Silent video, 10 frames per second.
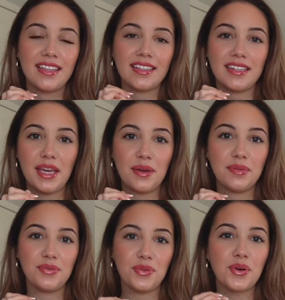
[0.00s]
the day
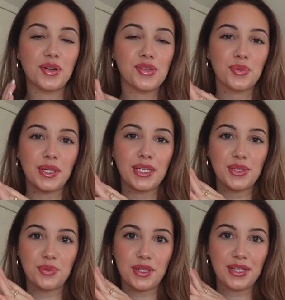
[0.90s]
before
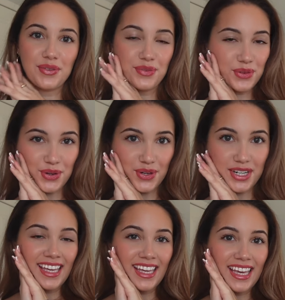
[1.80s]

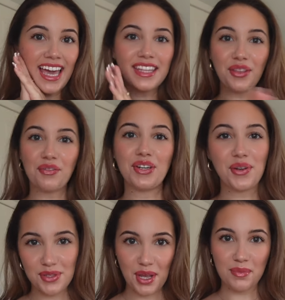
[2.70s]
2024 and the
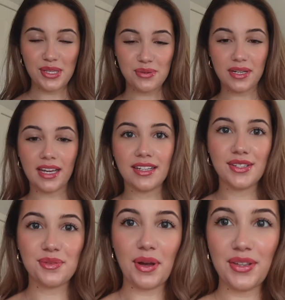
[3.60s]
video is coming to an end
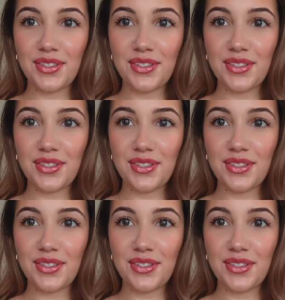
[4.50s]
as well